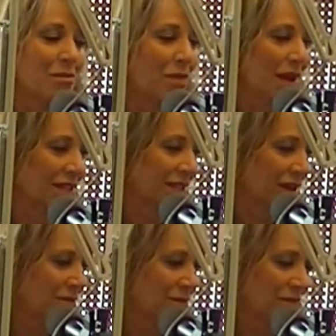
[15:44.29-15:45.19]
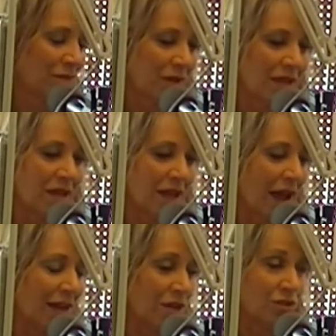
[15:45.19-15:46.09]
But um,
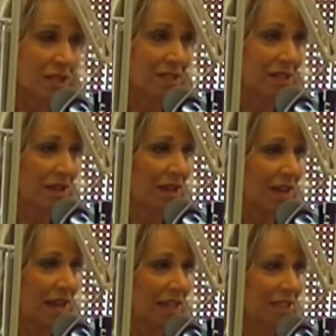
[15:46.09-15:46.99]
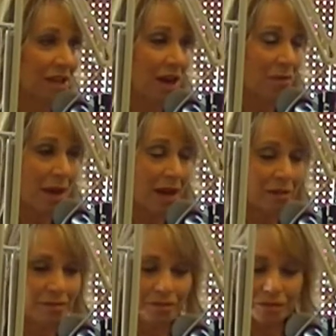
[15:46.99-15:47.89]
I know Jessica and Haley talk about
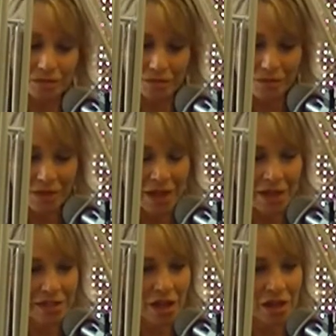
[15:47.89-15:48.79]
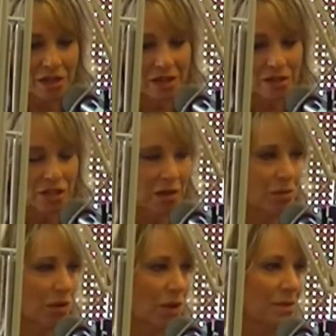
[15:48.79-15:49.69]
it and it's on the
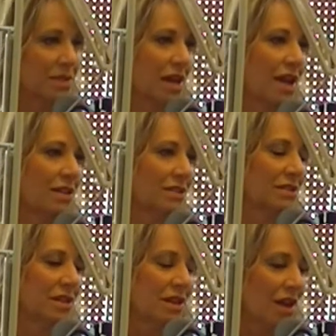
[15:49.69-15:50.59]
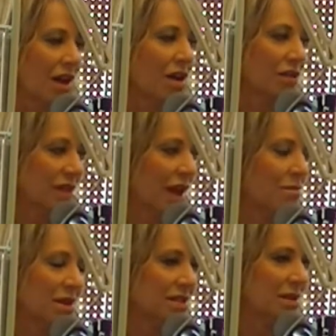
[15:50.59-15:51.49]
chamber website and mm-hmm. all of
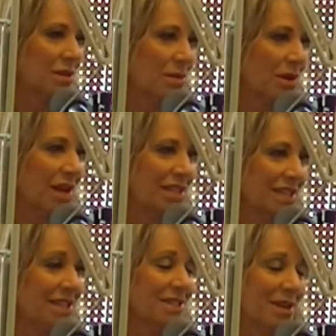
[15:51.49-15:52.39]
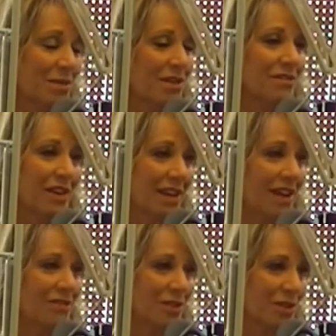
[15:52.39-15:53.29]
that. But September 18th is going to be a fun
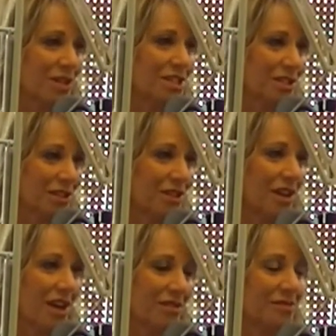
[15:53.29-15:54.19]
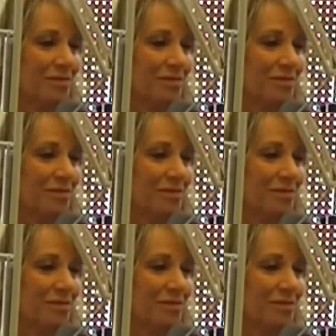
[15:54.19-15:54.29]
day for the Green Chili Cook-Off.